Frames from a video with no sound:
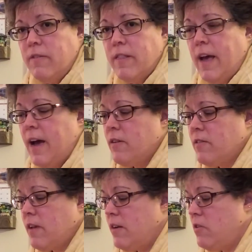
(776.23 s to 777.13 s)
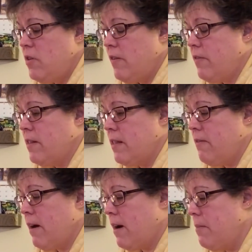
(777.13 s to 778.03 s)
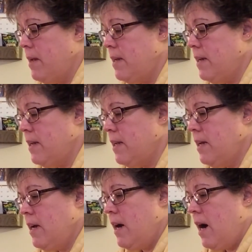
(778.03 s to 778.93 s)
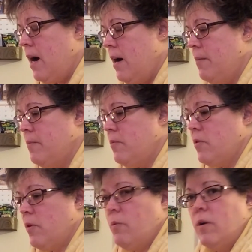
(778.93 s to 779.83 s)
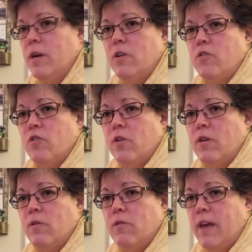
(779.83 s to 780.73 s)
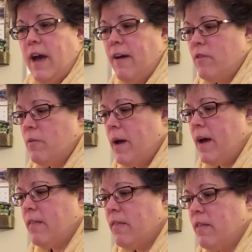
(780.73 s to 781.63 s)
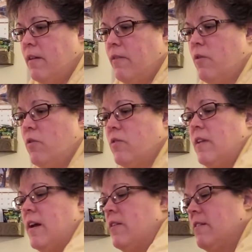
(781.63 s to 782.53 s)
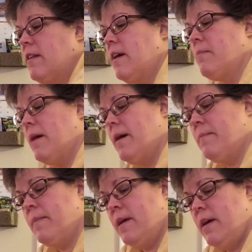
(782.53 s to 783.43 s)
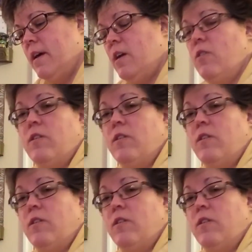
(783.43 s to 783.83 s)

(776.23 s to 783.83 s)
in the house, I definitely recommend it. So I wanted to show you the aftermath. Of course, now he's like, Mom, you